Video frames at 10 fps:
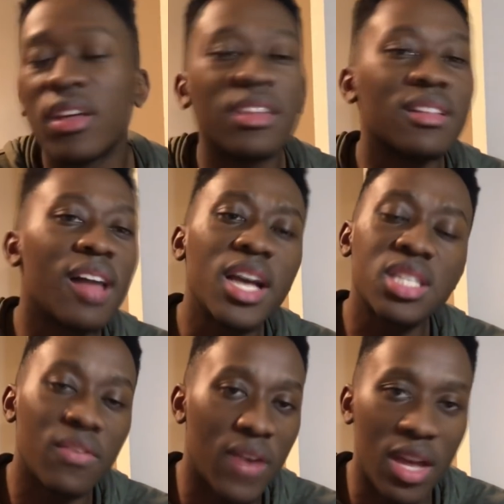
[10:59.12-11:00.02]
The
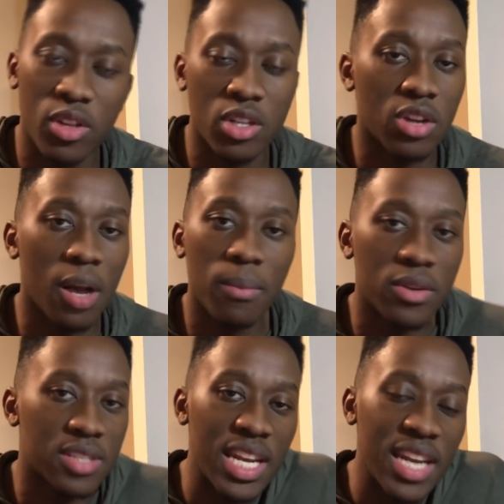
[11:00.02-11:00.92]
Lions have had their
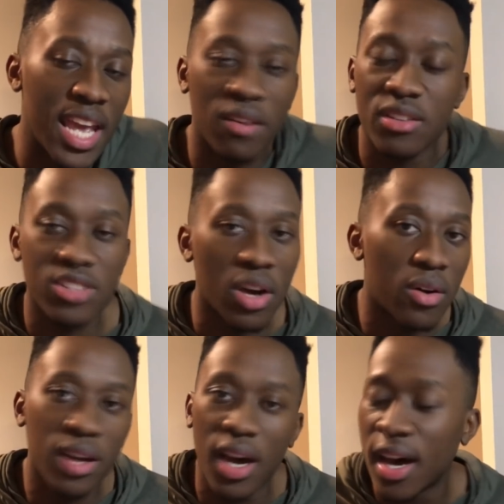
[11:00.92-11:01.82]
troubles in
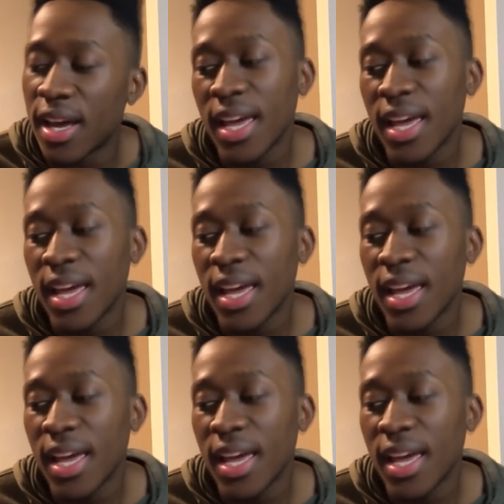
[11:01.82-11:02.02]
Arizona.